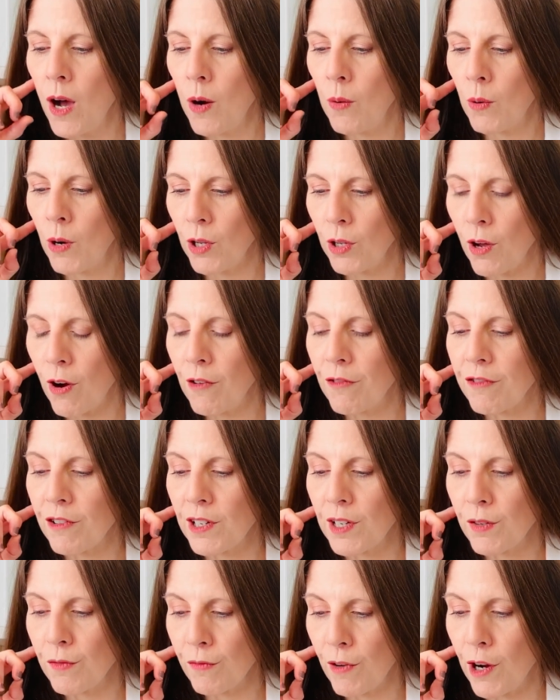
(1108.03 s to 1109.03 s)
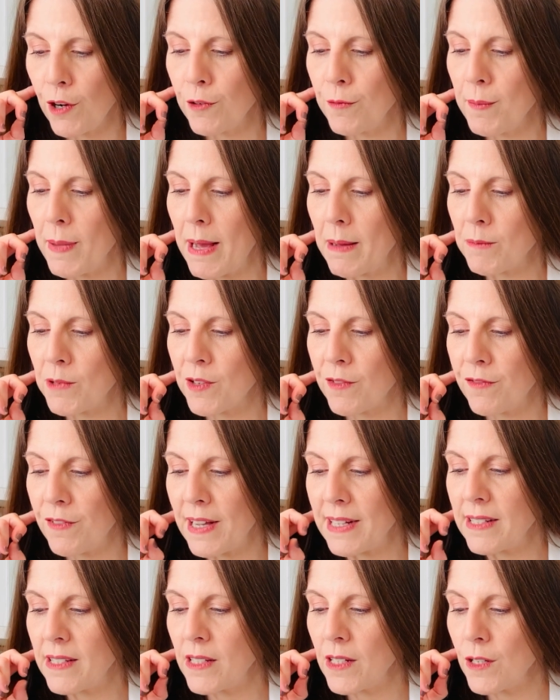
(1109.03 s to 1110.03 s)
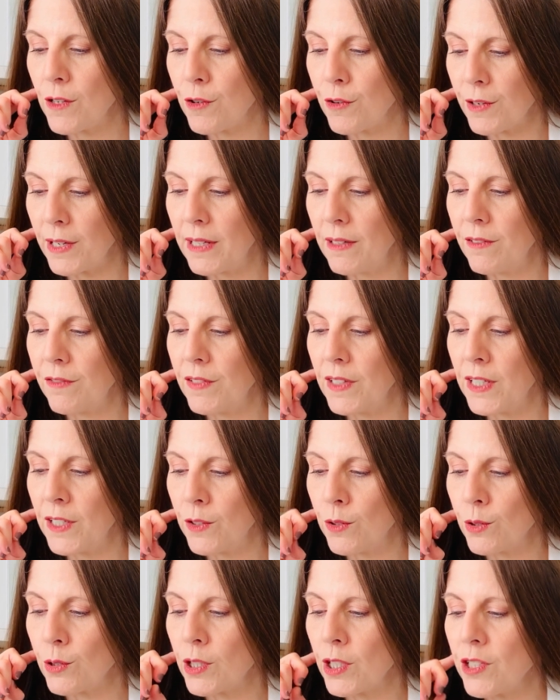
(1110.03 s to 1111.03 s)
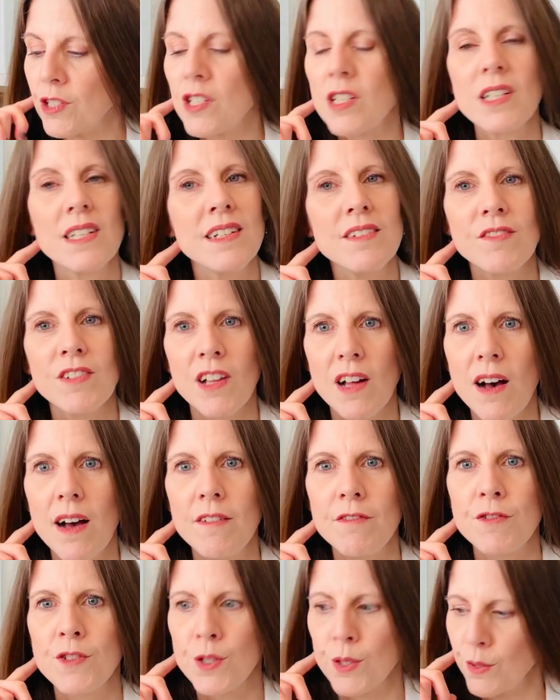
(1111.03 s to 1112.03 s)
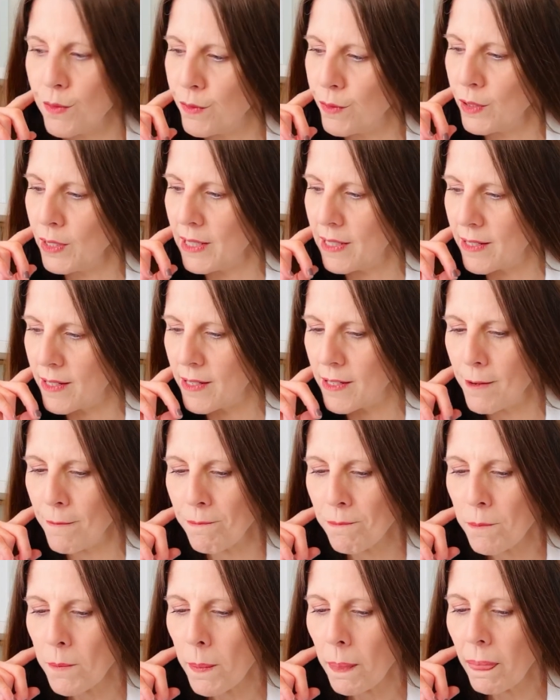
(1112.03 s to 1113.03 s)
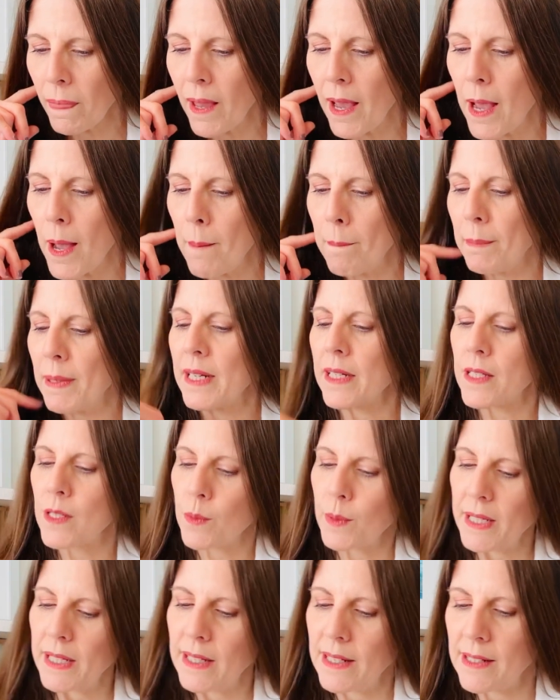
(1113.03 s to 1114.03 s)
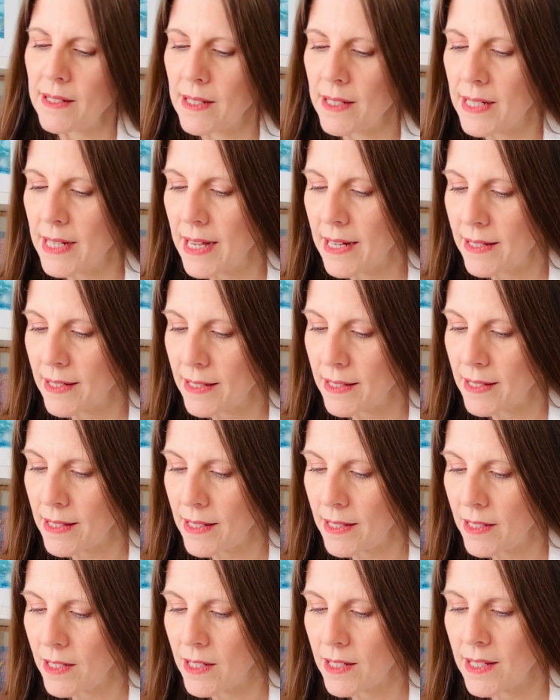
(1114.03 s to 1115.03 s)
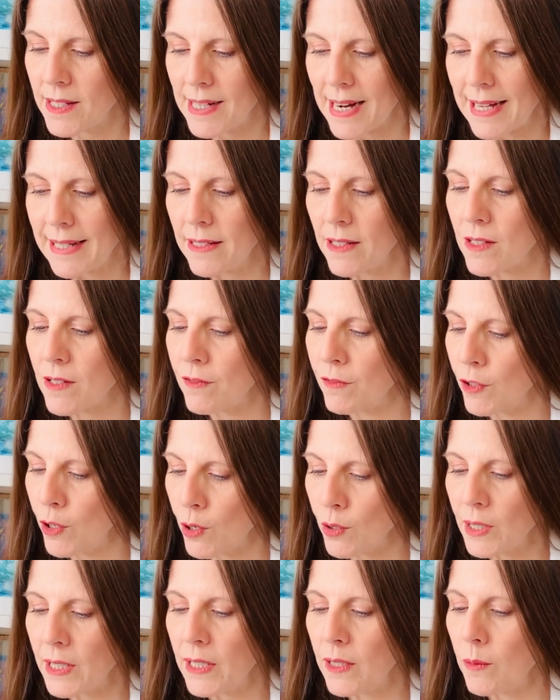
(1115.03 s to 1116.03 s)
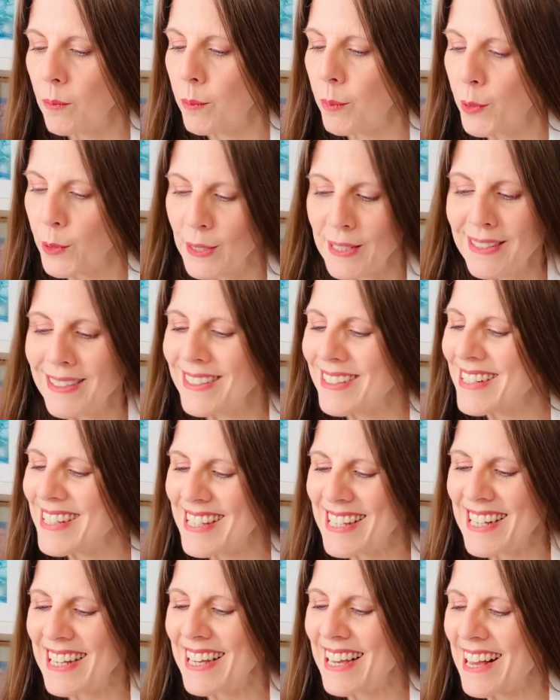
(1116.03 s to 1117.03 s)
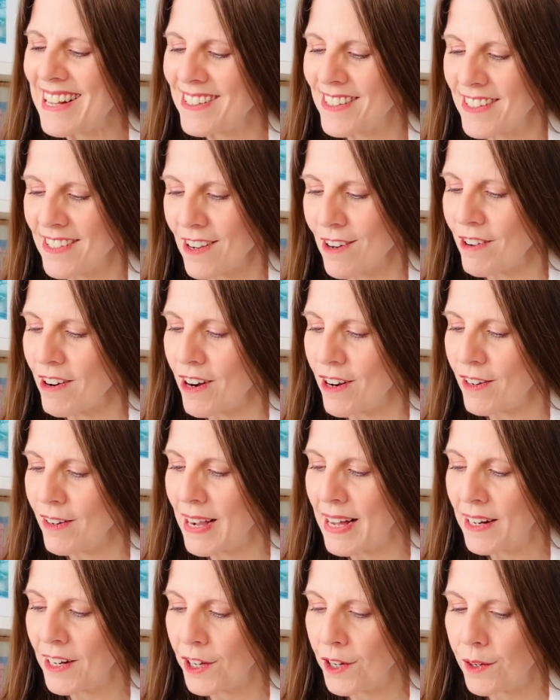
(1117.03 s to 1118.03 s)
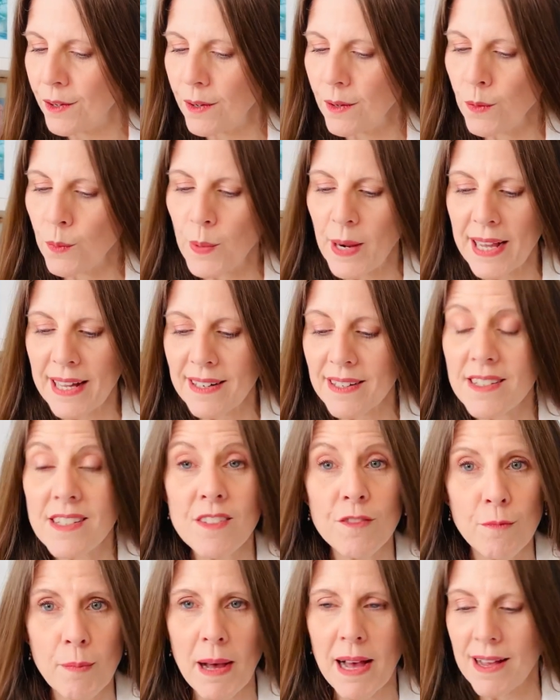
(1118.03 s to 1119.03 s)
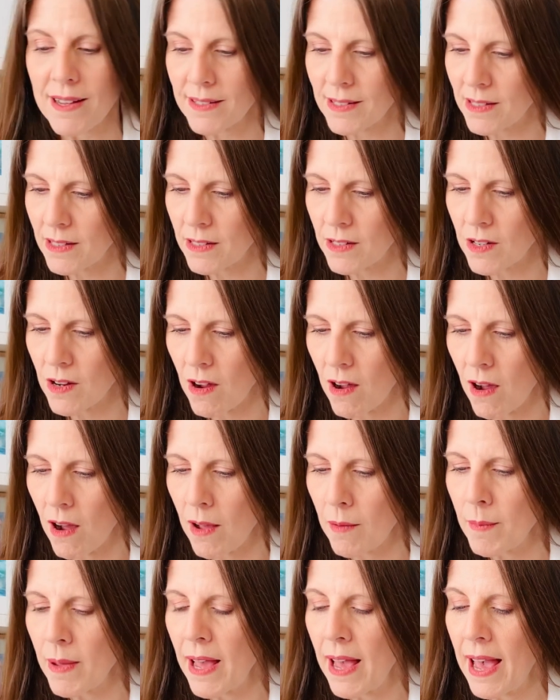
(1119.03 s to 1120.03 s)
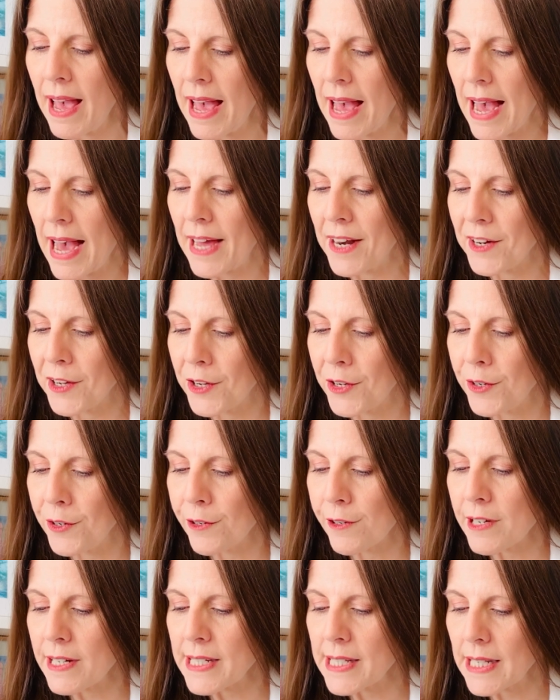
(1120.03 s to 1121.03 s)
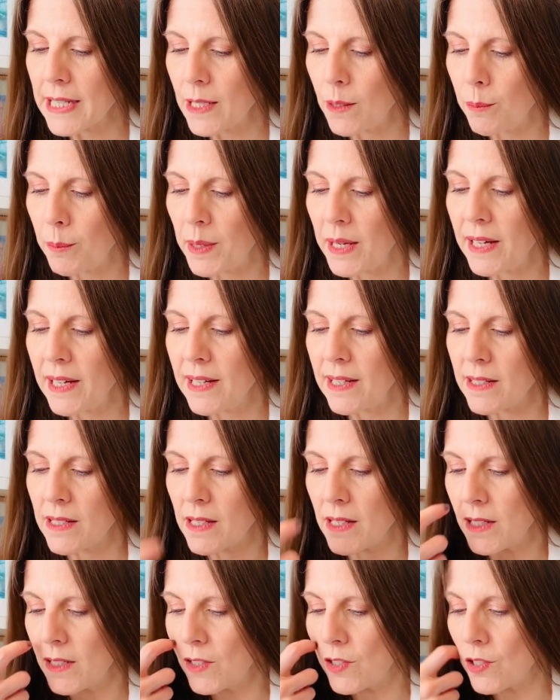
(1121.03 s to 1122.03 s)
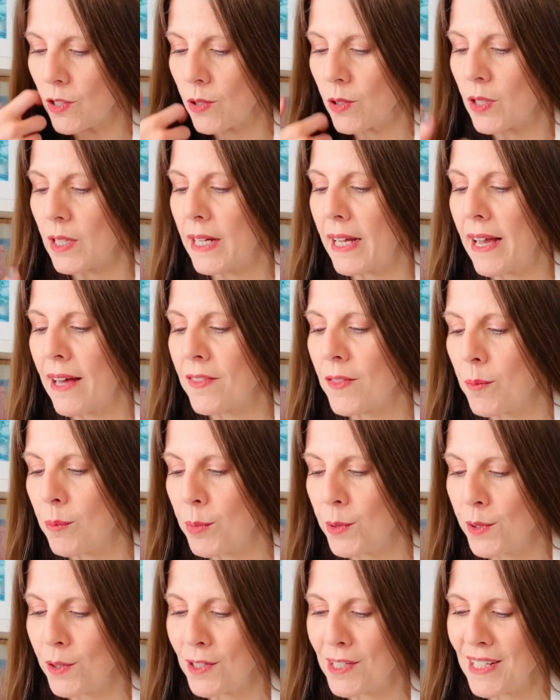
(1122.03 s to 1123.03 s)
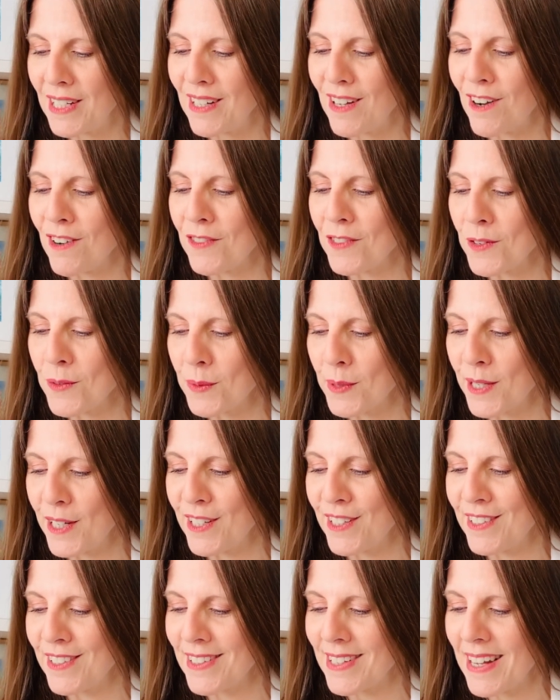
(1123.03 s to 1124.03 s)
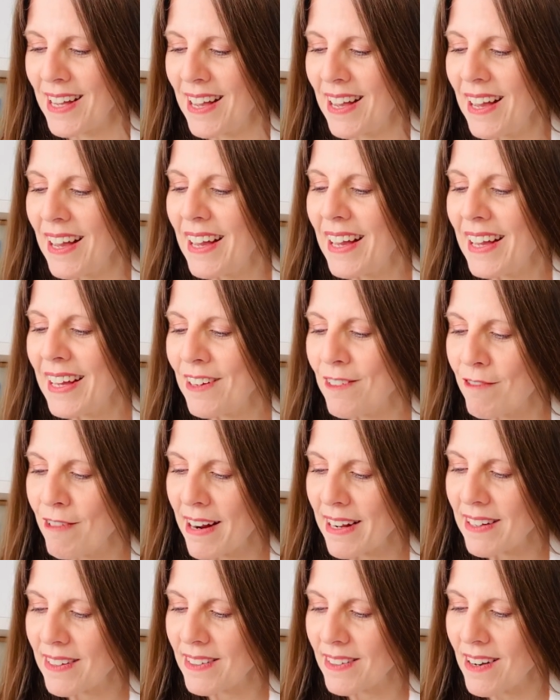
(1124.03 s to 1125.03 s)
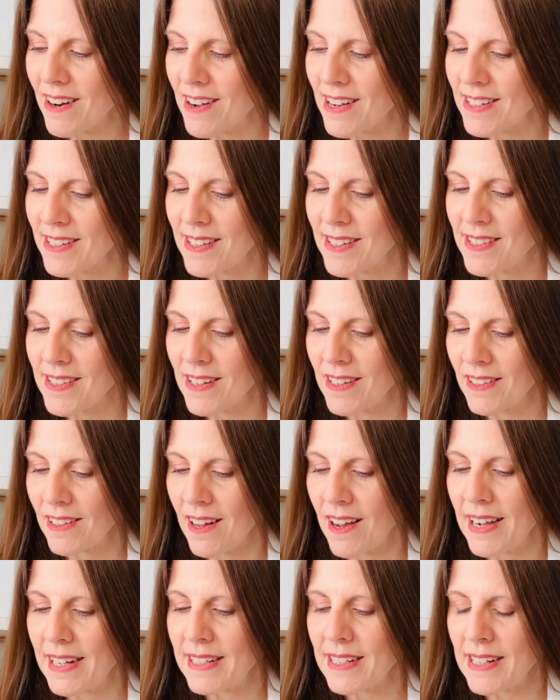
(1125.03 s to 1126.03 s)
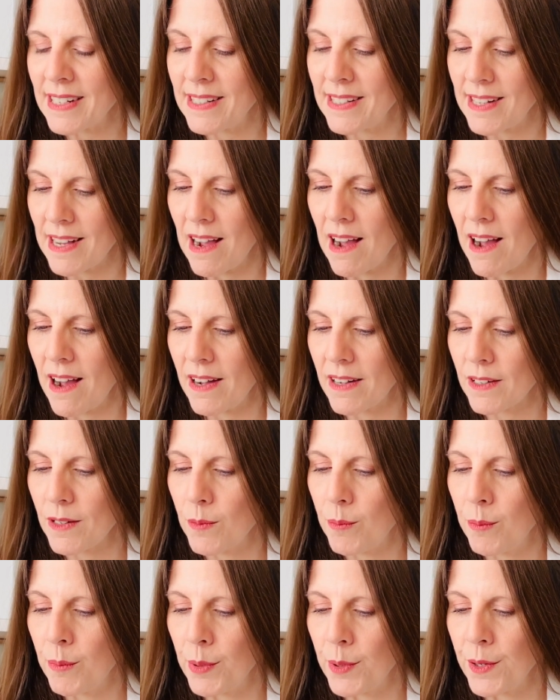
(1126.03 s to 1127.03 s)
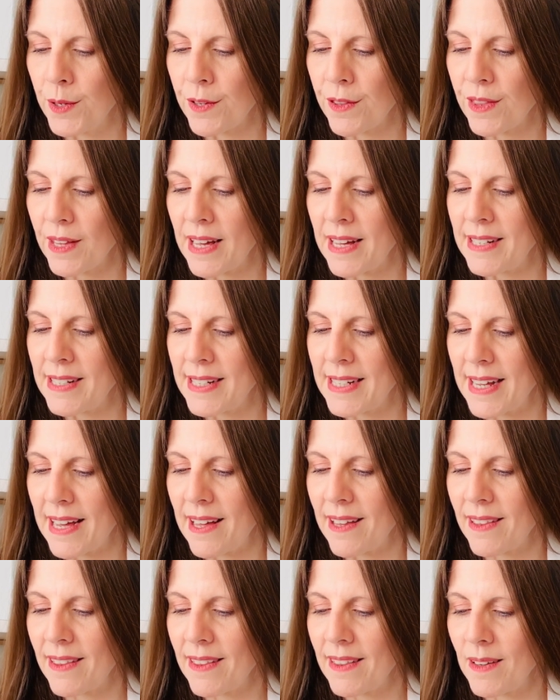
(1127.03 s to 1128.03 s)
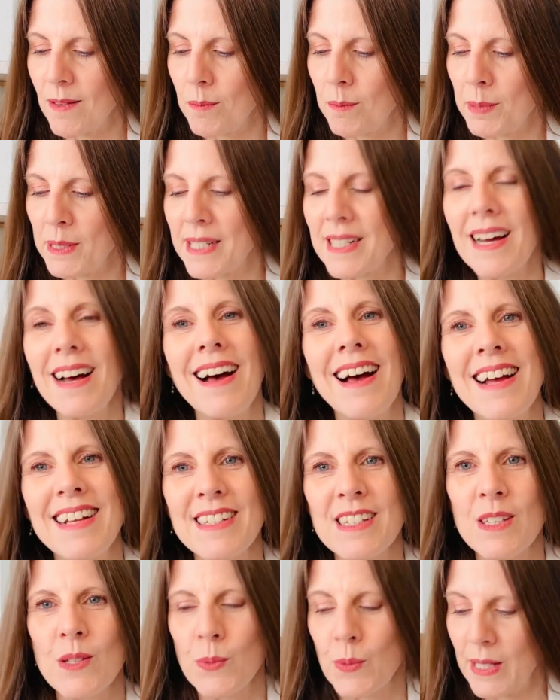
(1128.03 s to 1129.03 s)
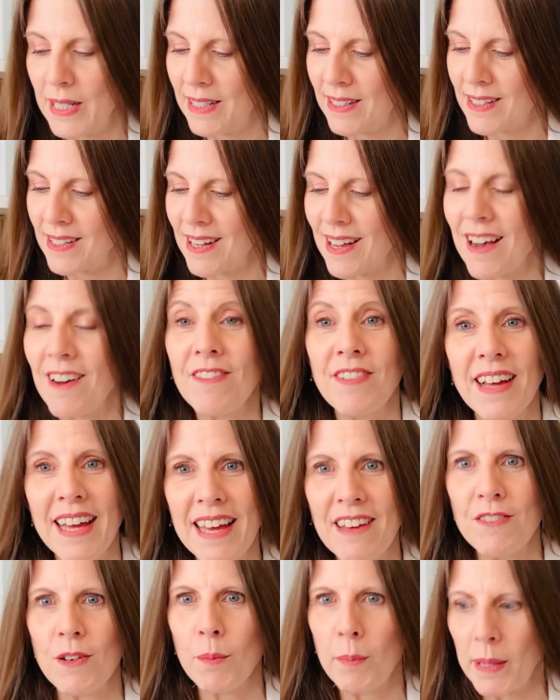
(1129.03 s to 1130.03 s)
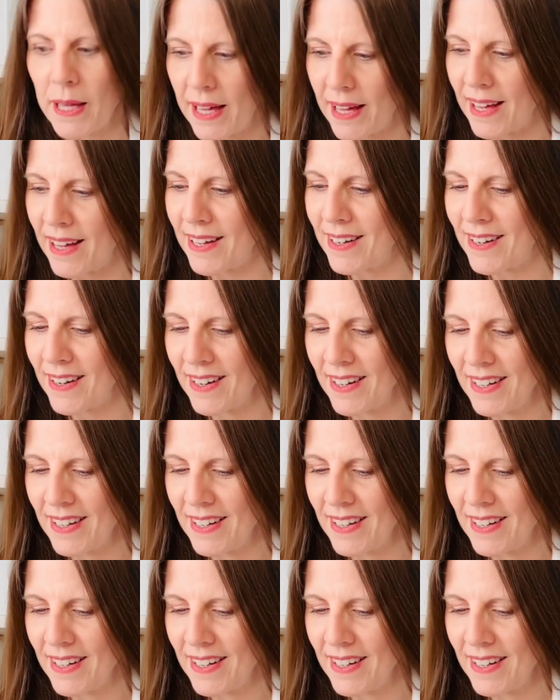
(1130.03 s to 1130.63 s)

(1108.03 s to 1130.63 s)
while offering a roadmap to facing grief in order to live life to the fullest. Bittersweet is a tendency to states of longing, poignancy, and sorrow, an acute awareness of passing time, and a curiously piercing joy at the beauty of the world. It recognizes that light and dark, birth and death, bitter and sweet are forever paired.